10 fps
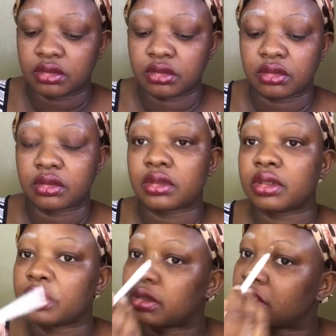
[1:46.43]

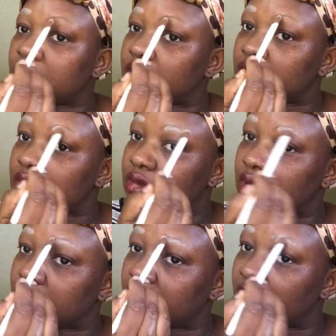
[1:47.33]
Okay, just to
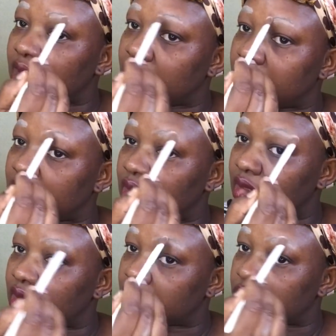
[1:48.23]
get any
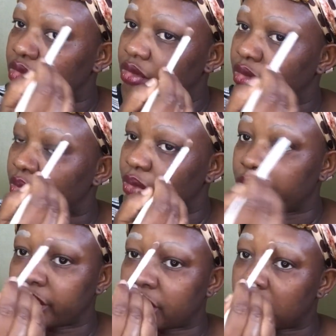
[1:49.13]
extra
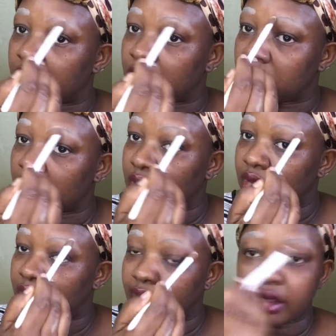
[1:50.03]
oil
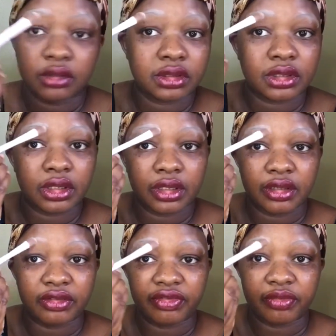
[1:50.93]
out
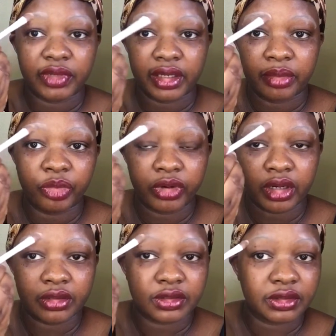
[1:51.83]
of my
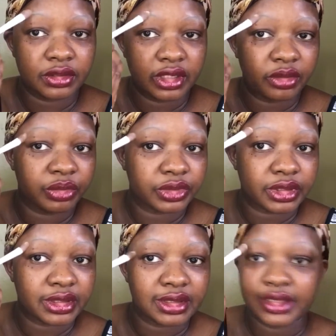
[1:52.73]
brows so they will
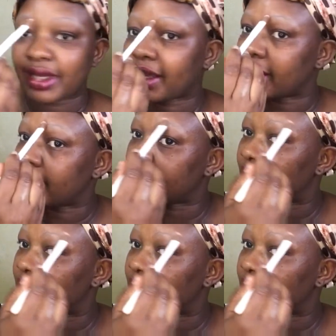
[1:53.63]
stay.